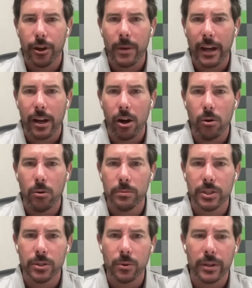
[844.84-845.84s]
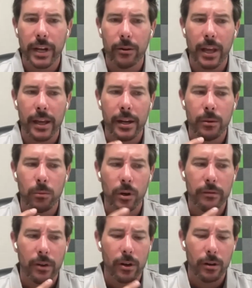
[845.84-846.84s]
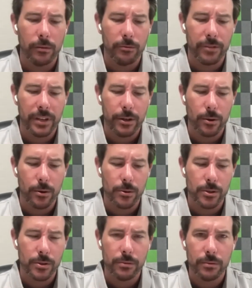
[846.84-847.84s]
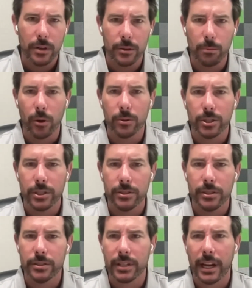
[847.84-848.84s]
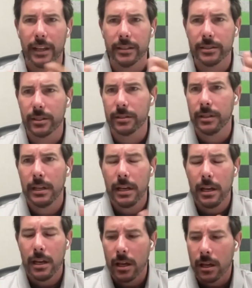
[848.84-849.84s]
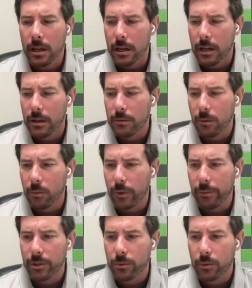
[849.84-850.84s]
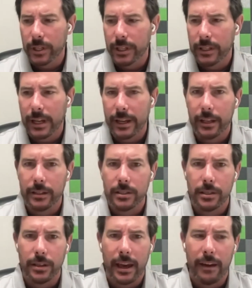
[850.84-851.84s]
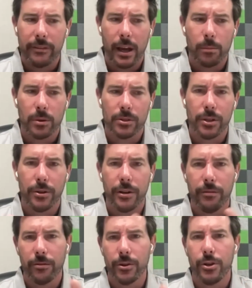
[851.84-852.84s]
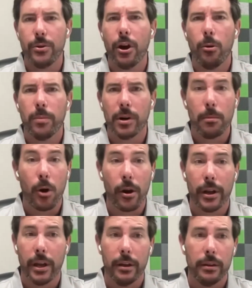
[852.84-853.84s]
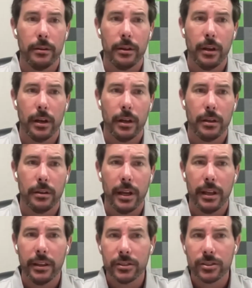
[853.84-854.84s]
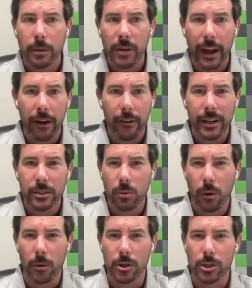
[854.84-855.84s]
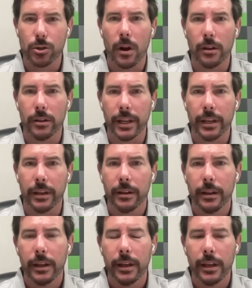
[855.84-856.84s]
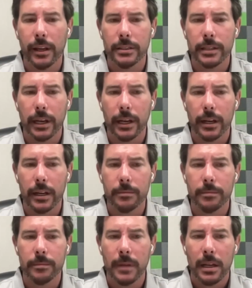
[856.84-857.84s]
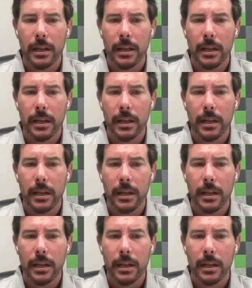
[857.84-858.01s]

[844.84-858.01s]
go back home to North Carolina, and one of our vendors approached us and said, hey, listen, uh, we would really like to have the opportunity for you to open a market uh, in some areas where we're struggling. And um,